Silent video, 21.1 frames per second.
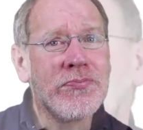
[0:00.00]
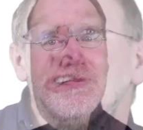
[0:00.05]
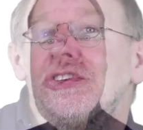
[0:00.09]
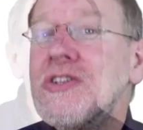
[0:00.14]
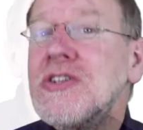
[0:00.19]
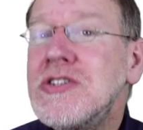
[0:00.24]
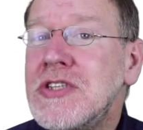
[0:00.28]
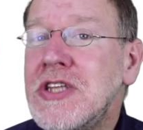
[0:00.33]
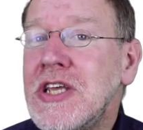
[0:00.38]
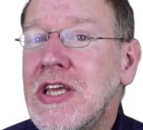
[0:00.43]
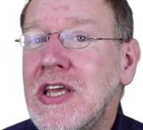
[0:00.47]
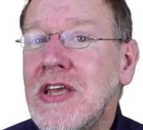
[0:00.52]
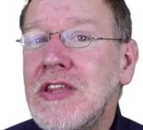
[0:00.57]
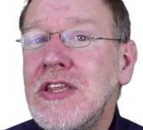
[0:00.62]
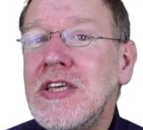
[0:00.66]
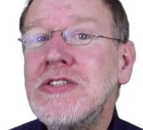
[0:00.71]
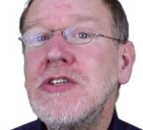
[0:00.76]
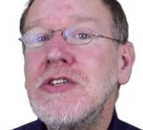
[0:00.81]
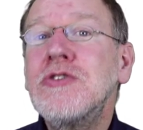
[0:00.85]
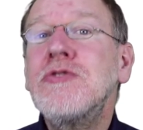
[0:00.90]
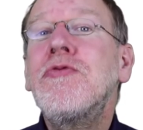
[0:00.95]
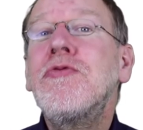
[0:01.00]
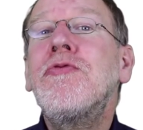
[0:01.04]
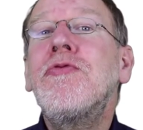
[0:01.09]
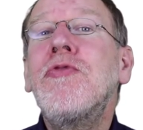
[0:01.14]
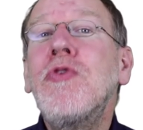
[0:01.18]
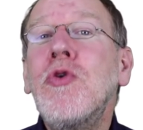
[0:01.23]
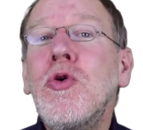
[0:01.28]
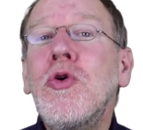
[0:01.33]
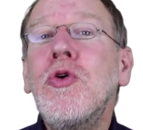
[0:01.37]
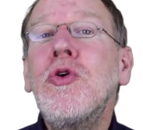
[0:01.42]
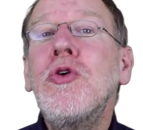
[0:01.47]
Just think of this as
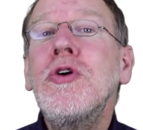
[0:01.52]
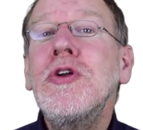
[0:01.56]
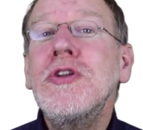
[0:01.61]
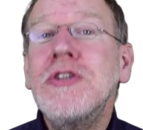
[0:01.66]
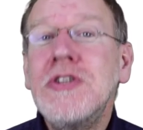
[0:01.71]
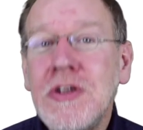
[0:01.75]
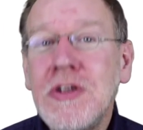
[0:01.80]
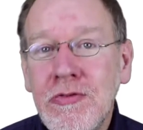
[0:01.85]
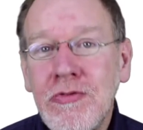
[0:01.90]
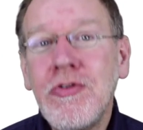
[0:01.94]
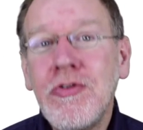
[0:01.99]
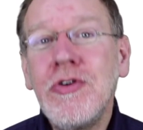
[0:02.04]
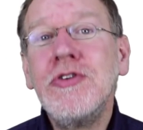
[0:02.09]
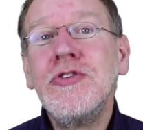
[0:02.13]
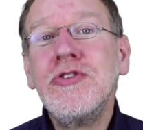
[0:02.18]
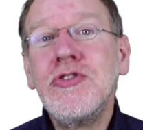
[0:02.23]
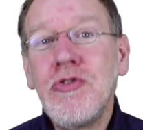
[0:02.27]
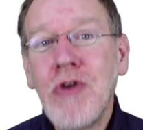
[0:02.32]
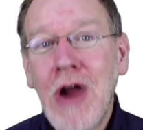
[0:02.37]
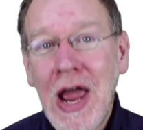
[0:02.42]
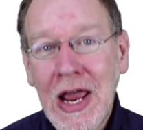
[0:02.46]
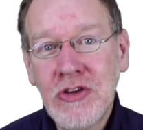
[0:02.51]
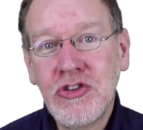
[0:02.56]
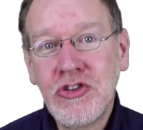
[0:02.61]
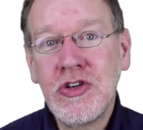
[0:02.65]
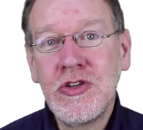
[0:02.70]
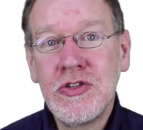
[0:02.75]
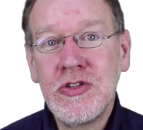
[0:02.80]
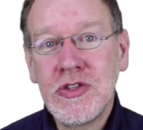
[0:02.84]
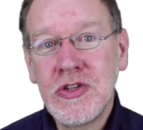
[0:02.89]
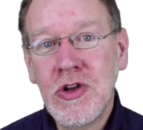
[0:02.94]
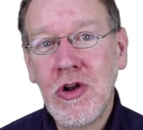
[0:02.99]
4 different
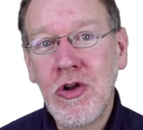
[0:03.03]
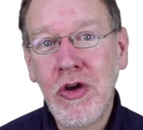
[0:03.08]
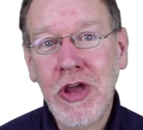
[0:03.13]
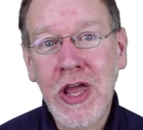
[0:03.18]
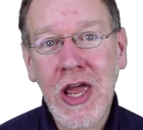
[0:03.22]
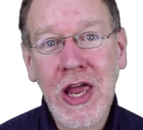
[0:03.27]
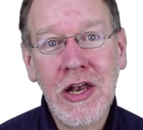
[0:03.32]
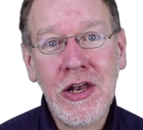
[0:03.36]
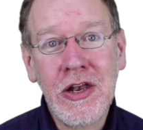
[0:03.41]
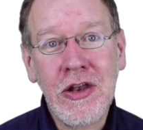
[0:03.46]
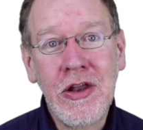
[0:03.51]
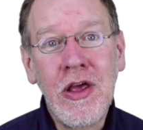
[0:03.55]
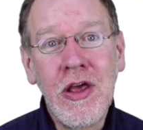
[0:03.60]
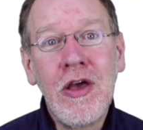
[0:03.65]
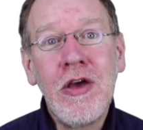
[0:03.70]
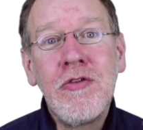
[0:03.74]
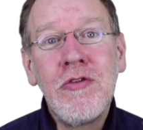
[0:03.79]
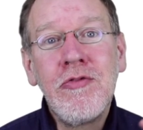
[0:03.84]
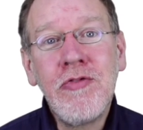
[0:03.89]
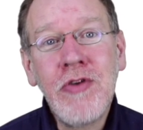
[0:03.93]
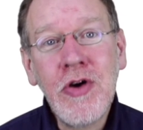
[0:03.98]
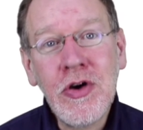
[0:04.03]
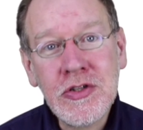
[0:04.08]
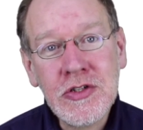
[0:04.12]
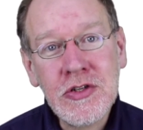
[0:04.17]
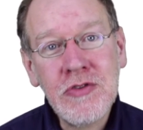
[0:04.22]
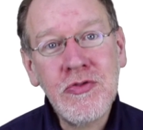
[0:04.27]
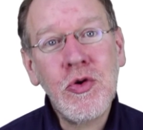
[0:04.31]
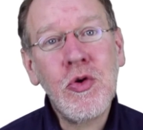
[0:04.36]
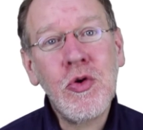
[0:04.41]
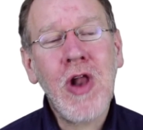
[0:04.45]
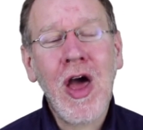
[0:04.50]
directions to look in. First
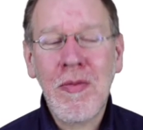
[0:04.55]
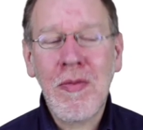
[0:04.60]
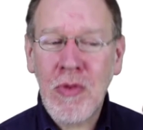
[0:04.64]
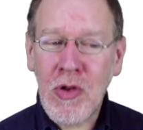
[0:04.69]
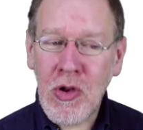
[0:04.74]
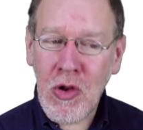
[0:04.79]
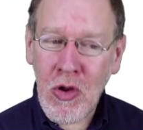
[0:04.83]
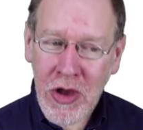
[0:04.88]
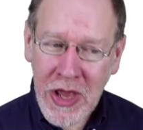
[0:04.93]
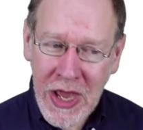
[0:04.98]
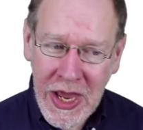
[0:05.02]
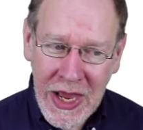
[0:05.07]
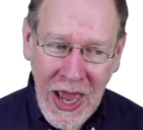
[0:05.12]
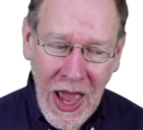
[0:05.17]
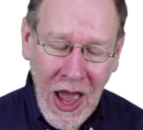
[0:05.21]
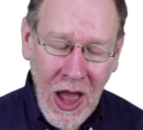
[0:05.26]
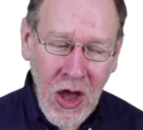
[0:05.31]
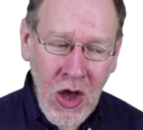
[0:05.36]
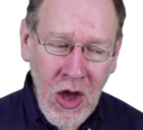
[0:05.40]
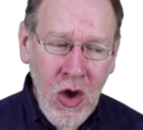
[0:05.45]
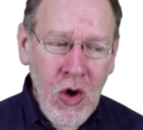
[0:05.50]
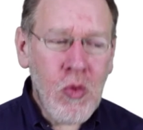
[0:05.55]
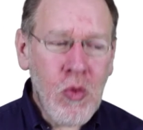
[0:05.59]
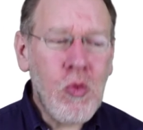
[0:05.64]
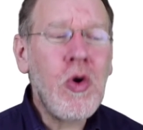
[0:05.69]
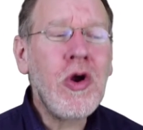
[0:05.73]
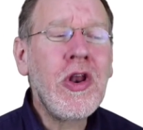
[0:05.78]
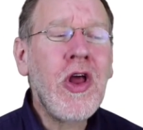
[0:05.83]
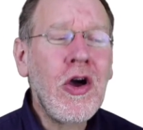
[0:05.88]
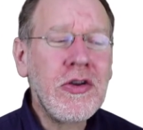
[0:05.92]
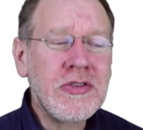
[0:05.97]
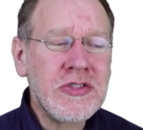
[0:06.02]
of all, I'm looking at
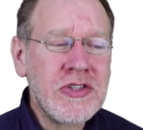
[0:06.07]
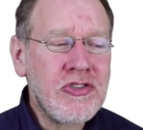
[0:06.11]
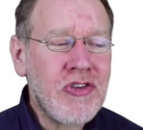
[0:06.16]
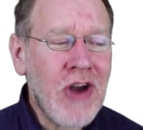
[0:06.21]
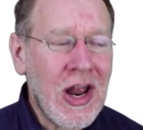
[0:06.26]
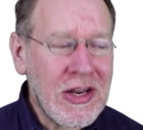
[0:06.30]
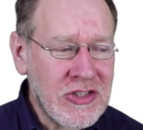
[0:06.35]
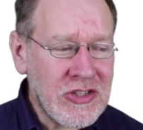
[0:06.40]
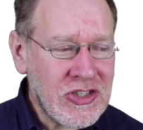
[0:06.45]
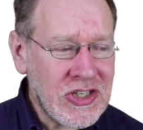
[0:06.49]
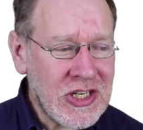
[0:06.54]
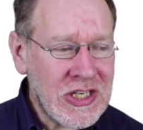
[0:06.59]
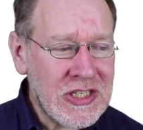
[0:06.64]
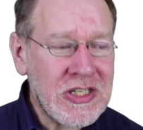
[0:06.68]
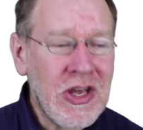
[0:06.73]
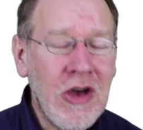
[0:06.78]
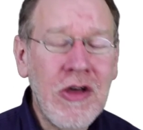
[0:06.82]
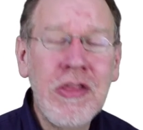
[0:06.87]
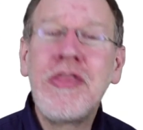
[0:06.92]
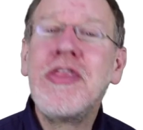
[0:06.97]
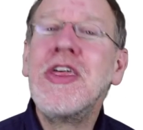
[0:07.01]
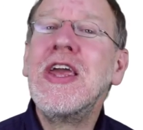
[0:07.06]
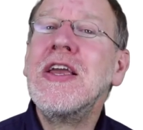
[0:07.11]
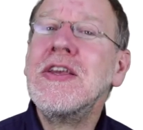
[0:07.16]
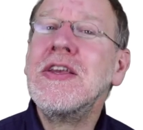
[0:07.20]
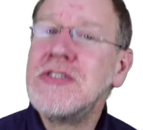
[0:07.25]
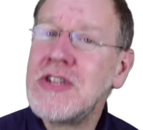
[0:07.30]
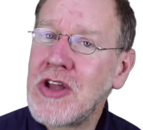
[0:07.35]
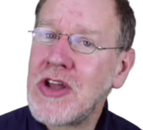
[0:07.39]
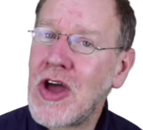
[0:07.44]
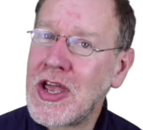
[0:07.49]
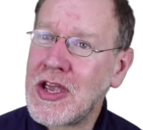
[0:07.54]
what are strategies, are
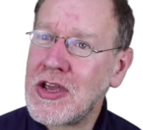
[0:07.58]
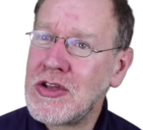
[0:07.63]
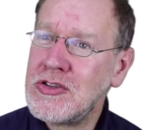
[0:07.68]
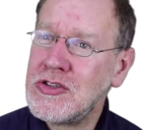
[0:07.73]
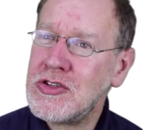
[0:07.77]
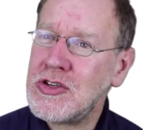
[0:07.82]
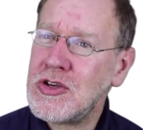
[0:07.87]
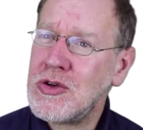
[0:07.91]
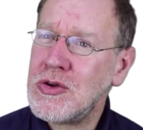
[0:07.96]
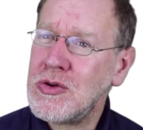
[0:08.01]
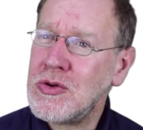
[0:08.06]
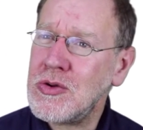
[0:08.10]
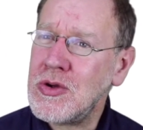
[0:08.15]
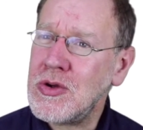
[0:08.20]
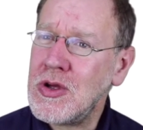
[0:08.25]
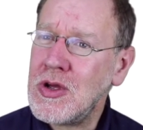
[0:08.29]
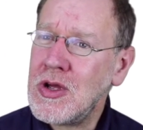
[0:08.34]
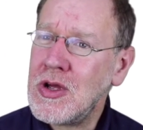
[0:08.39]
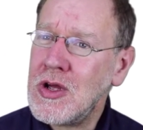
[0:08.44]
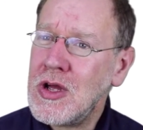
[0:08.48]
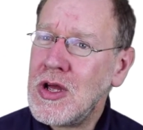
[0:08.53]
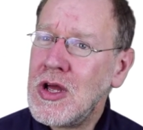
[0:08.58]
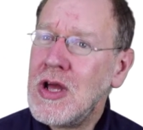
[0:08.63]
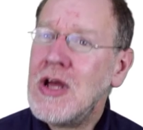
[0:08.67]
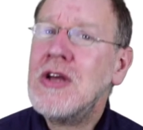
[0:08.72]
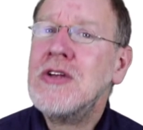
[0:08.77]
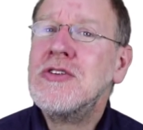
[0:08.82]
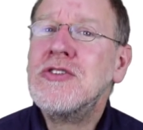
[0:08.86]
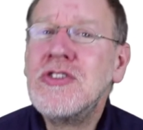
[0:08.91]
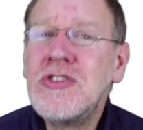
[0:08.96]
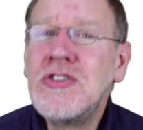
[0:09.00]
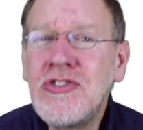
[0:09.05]
things that I can do.
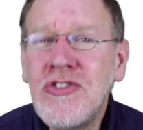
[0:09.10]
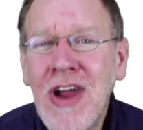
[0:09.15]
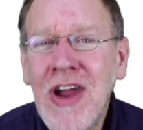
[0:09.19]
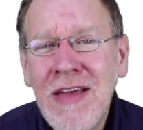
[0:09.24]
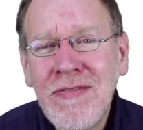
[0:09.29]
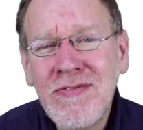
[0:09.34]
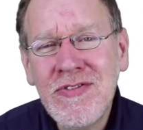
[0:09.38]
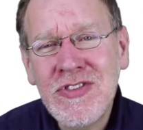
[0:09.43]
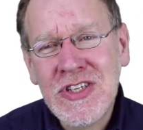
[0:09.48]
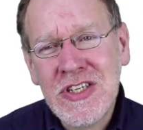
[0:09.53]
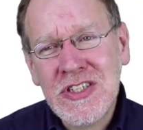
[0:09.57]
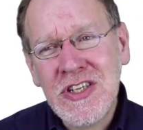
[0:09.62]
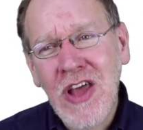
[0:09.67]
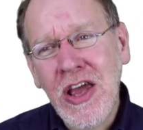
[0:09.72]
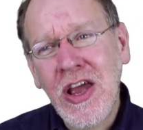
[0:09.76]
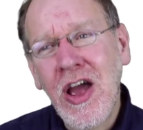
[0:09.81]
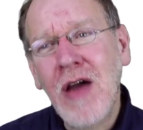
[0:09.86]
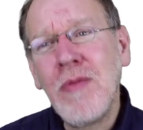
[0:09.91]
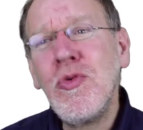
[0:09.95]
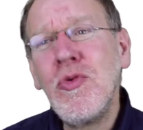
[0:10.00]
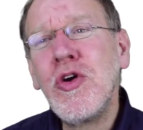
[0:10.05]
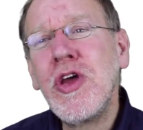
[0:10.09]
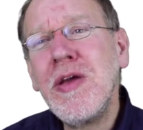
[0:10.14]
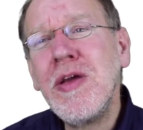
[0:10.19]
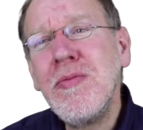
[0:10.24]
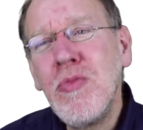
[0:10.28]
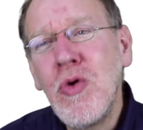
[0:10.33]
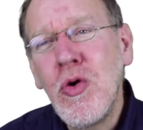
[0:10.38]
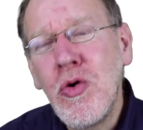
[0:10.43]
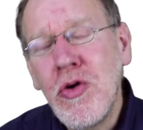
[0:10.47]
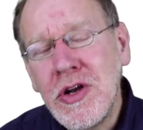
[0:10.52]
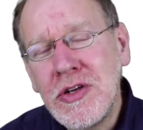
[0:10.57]
Strengths, it's like I'm looking
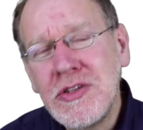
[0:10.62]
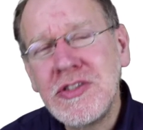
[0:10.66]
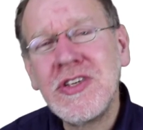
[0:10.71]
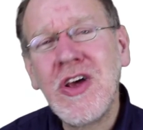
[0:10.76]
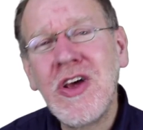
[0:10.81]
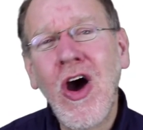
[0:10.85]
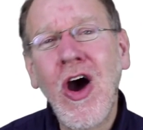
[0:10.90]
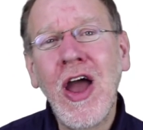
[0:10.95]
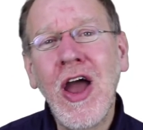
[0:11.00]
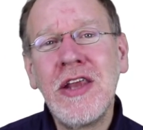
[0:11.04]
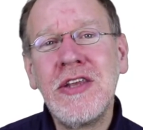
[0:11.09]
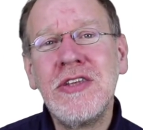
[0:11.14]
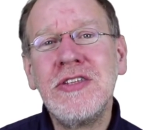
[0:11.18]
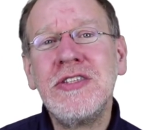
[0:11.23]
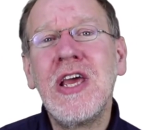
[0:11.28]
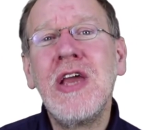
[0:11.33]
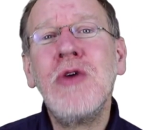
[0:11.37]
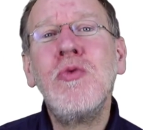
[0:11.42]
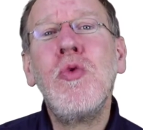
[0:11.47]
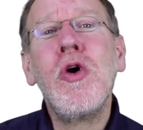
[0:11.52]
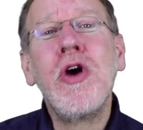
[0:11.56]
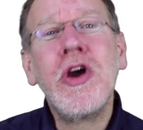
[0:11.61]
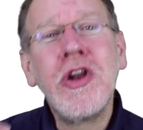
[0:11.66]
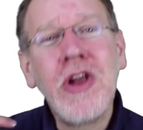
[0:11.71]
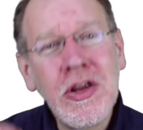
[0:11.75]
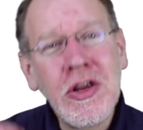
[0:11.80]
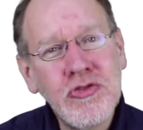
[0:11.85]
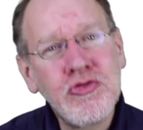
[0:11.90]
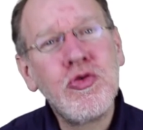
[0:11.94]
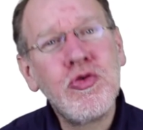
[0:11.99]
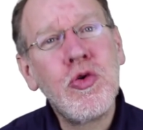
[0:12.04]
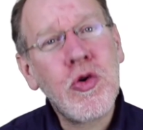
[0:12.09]
more inside and saying, what can I
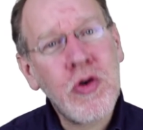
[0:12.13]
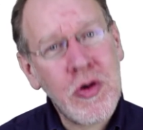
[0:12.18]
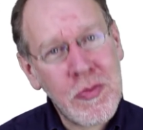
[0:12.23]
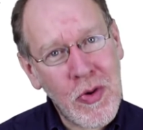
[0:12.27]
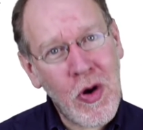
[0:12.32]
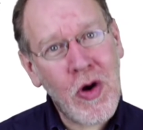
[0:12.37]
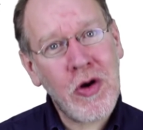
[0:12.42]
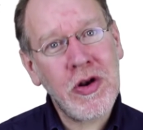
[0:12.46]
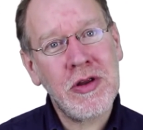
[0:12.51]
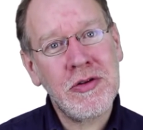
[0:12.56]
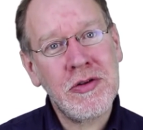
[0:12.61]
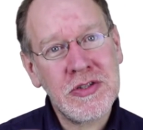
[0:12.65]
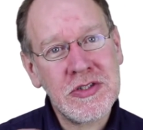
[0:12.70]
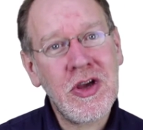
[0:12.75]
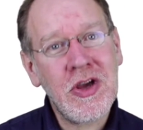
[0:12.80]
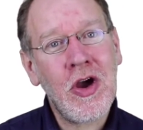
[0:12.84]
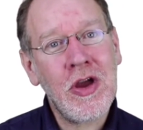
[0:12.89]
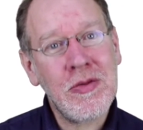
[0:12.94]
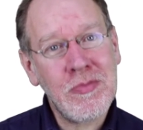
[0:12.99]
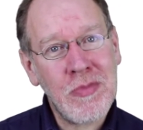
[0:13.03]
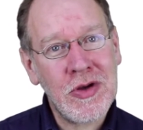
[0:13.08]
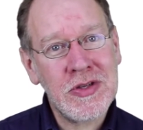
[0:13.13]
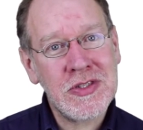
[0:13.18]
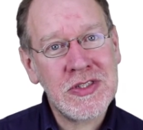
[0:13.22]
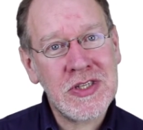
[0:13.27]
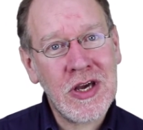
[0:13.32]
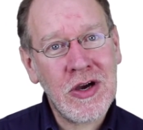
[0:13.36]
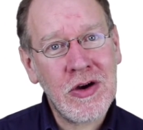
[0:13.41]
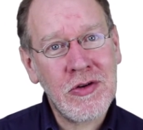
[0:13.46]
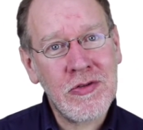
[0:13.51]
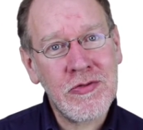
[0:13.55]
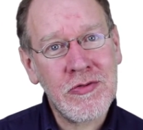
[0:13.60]
draw upon inside
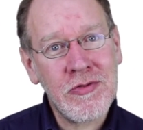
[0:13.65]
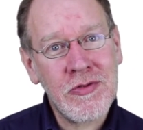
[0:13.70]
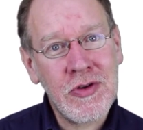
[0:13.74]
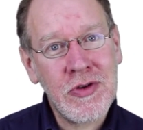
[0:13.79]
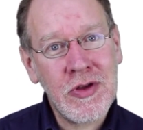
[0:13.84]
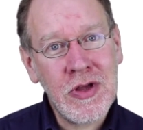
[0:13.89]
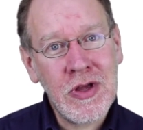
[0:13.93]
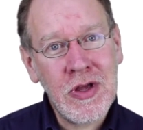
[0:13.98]
myself?